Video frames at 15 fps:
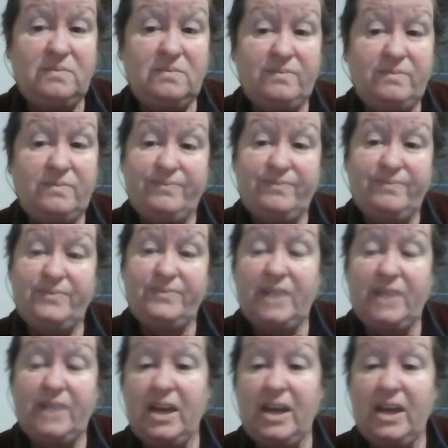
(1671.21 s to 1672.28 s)

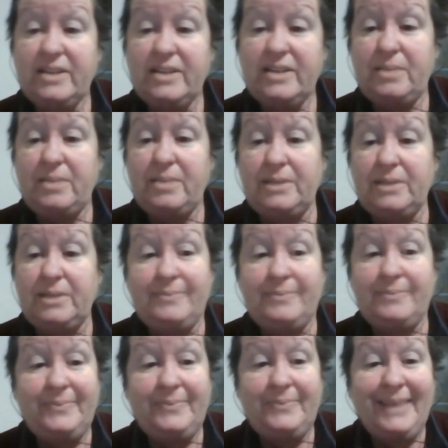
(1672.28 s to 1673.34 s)

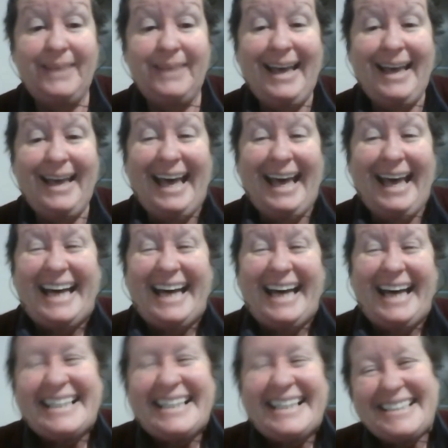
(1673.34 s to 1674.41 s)

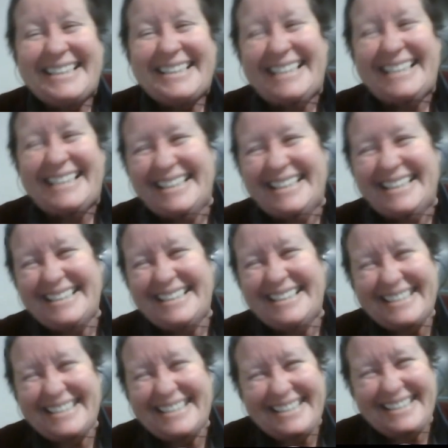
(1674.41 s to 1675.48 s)

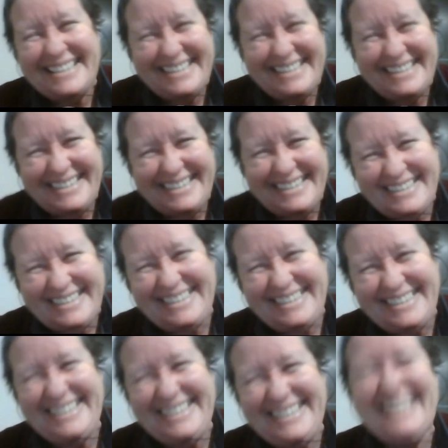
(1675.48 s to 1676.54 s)

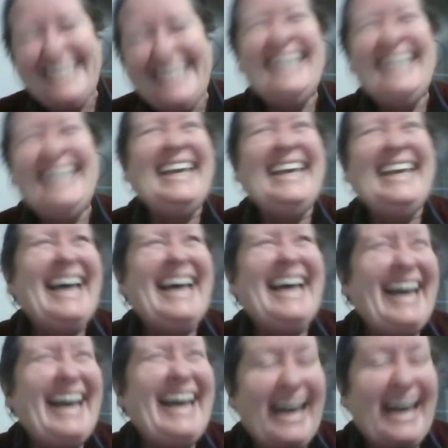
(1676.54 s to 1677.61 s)

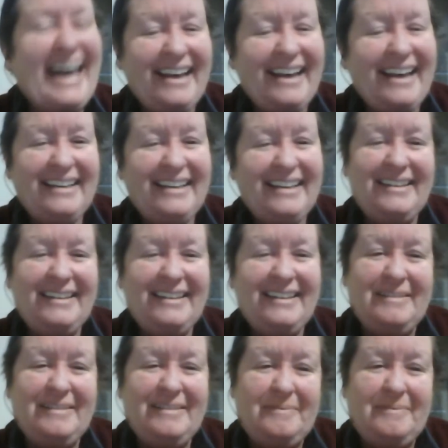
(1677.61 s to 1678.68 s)

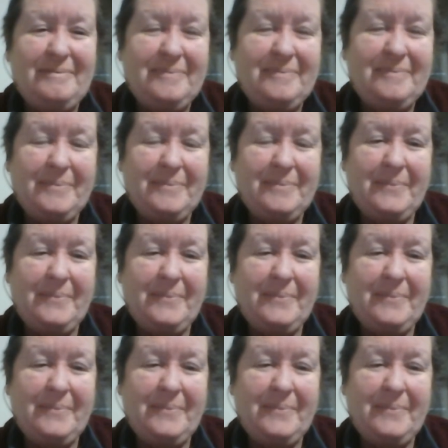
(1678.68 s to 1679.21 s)
The person shown says nothing.